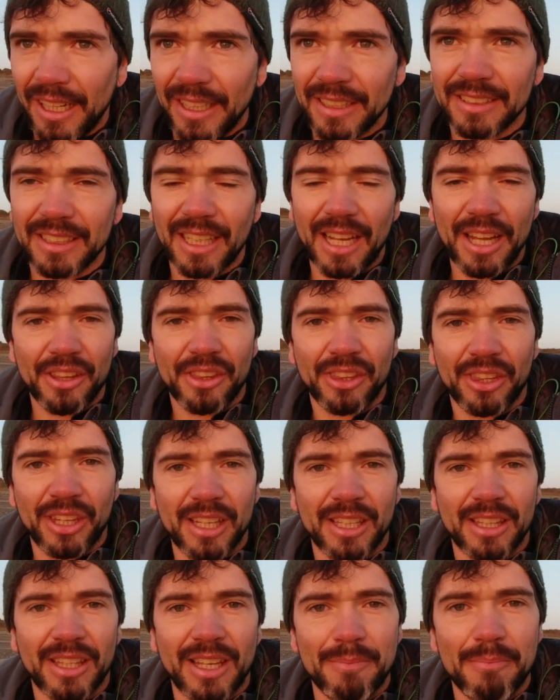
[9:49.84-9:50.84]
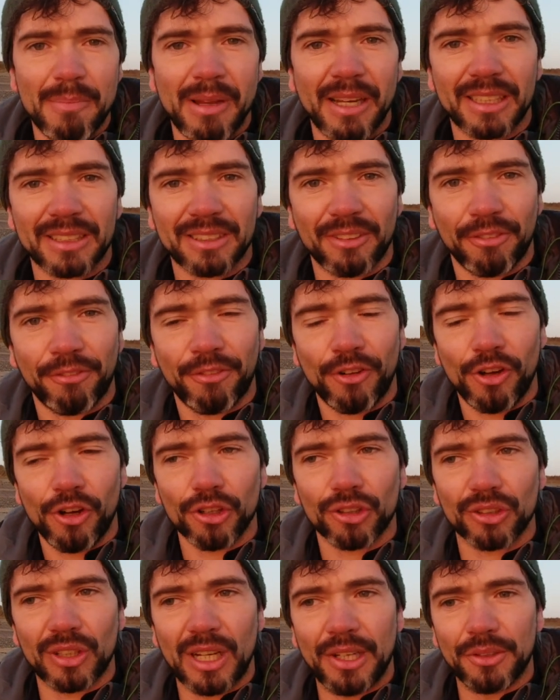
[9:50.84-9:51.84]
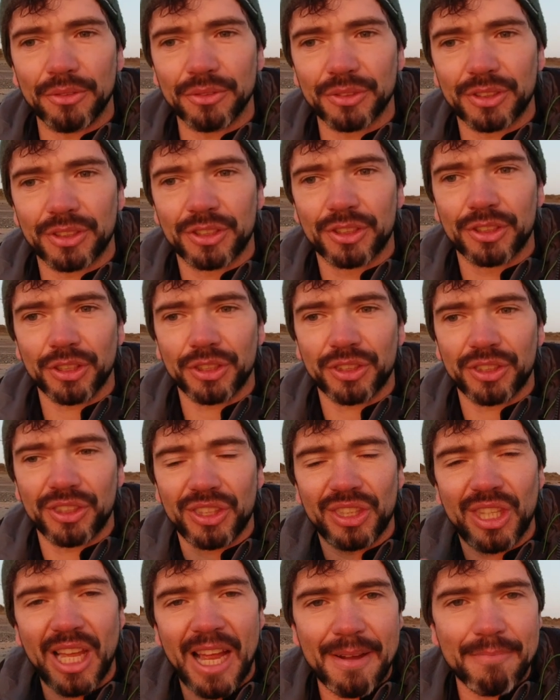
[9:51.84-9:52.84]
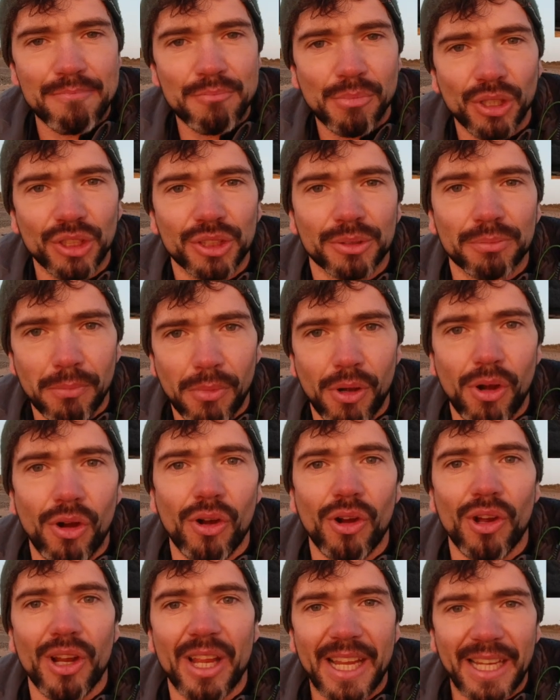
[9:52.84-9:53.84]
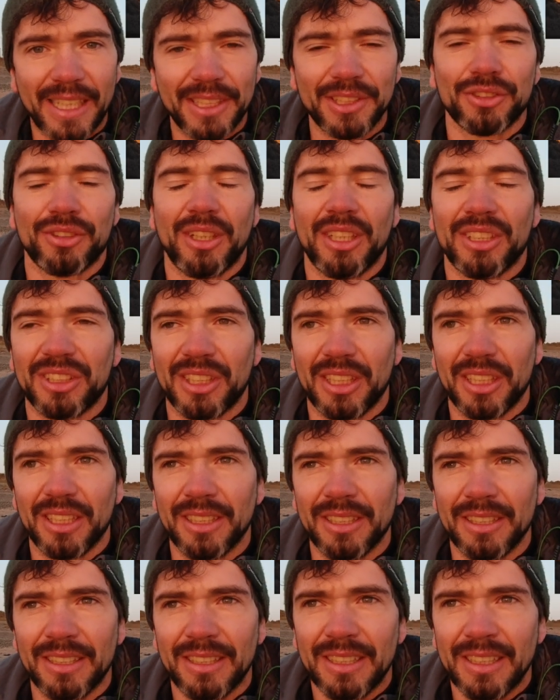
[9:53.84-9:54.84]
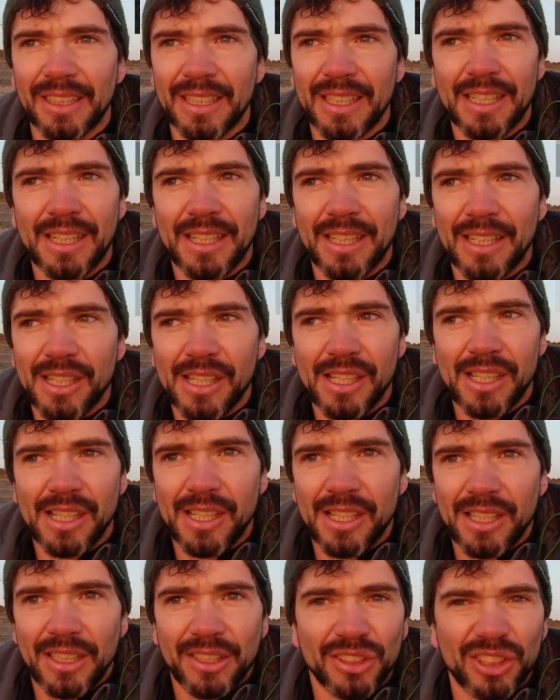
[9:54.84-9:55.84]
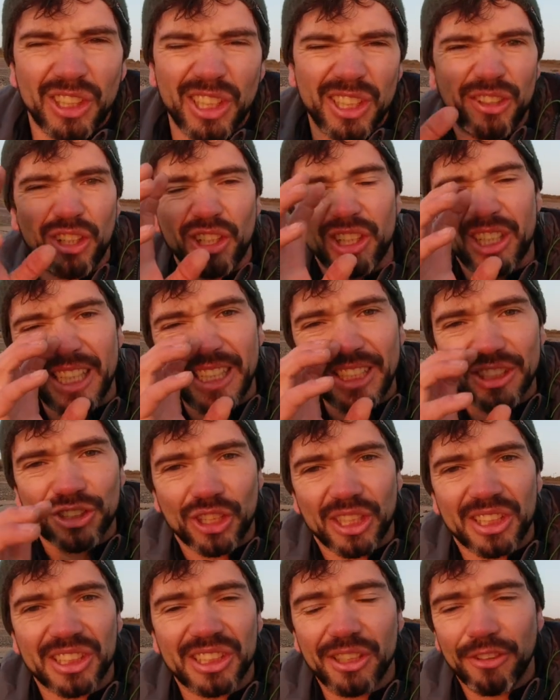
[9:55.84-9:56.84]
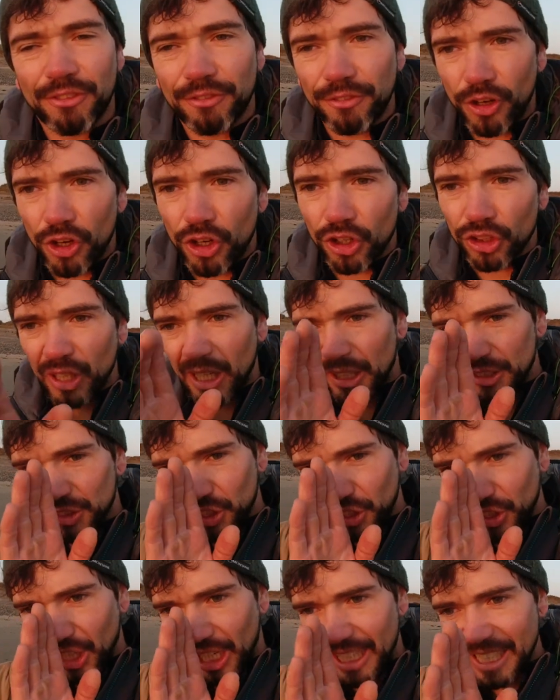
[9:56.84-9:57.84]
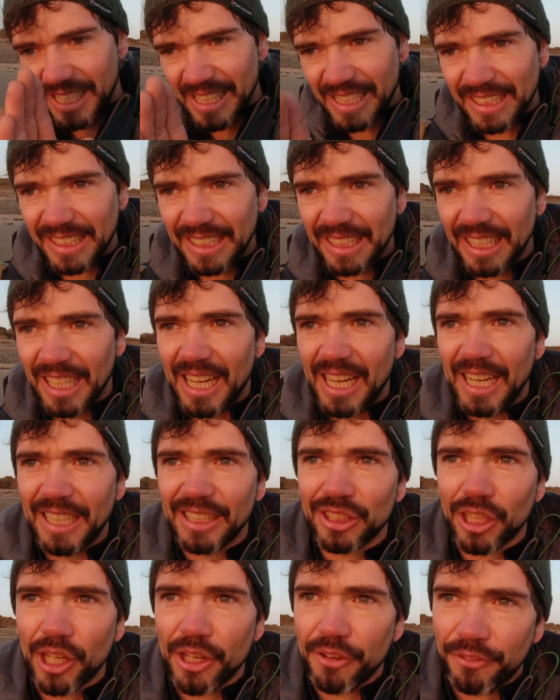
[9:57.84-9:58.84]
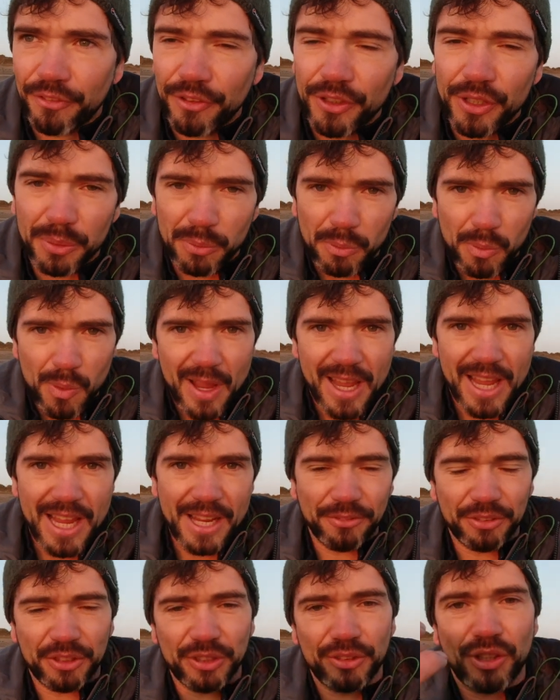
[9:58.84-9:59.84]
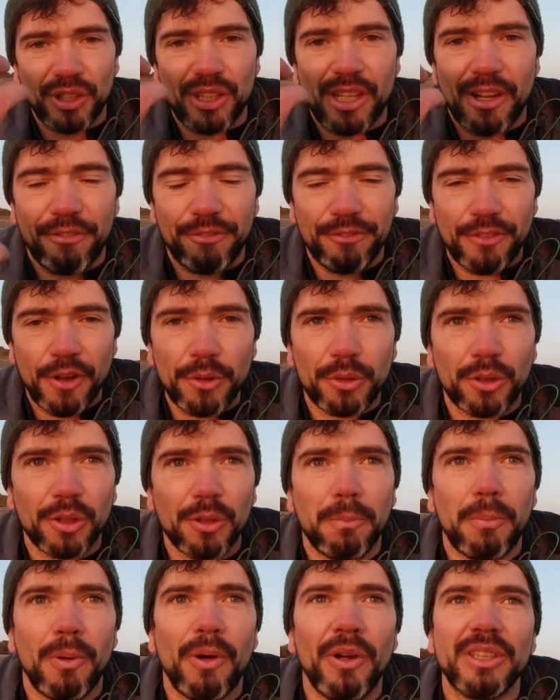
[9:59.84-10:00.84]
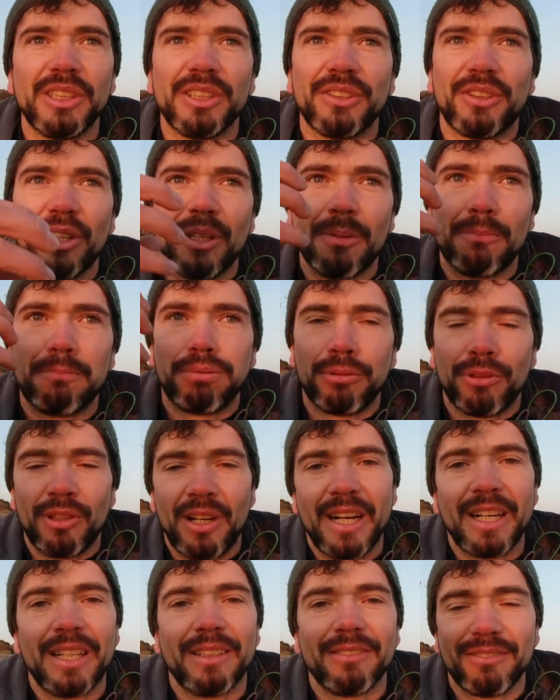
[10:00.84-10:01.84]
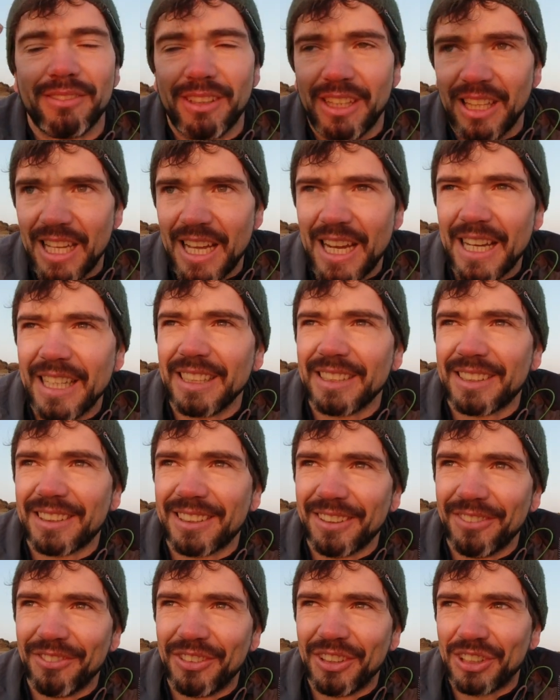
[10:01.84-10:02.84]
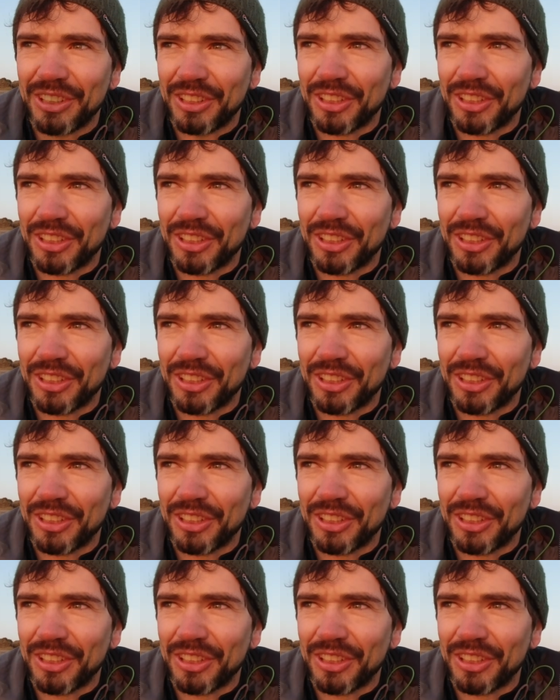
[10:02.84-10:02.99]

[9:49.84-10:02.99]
and I think that makes the foreground just that much more interesting. So you've got the interest in the foreground, you've got the leading line going through the waves, you've got that focal point, you've got the bright light of the